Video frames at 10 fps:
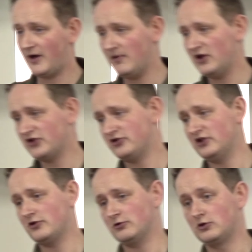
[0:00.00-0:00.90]
Our ministry
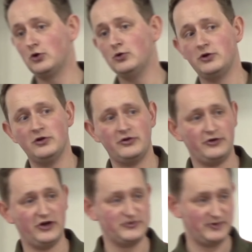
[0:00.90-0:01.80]
is called Go Youth
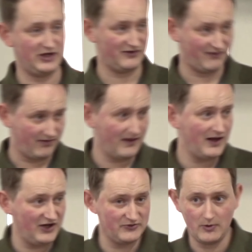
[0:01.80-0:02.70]
Trust because
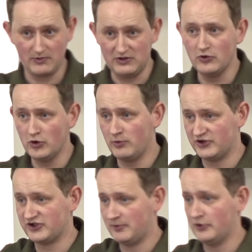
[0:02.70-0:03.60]
that is what we know
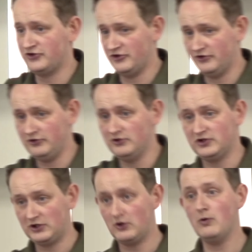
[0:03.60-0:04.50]
we're supposed to do
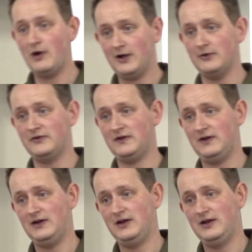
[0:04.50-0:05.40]
to go out
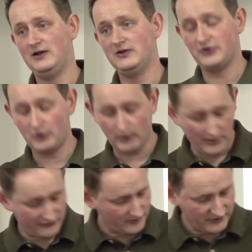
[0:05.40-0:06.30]
to go
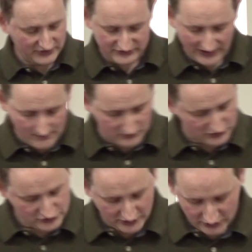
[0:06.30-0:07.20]
out from the
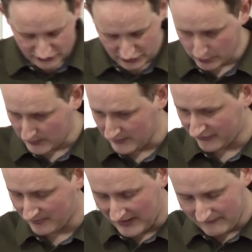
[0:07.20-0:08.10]
established church, to go out
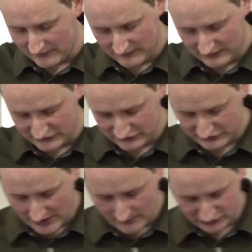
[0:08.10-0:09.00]
from everything that's
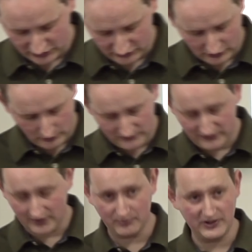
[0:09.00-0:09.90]
established, and to go
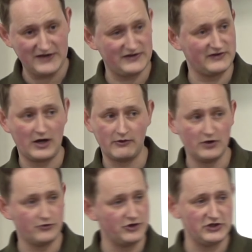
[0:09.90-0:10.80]
into the places that are
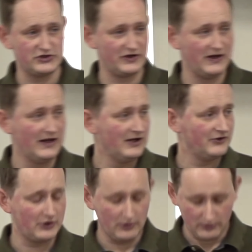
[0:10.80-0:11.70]
unreached,
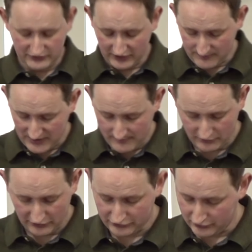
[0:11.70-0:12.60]
to go to the
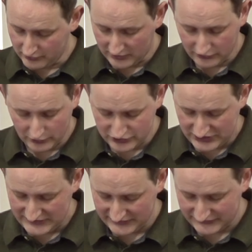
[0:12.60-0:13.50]
people that do not know
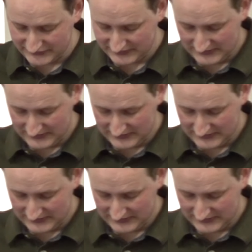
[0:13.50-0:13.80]
Jesus,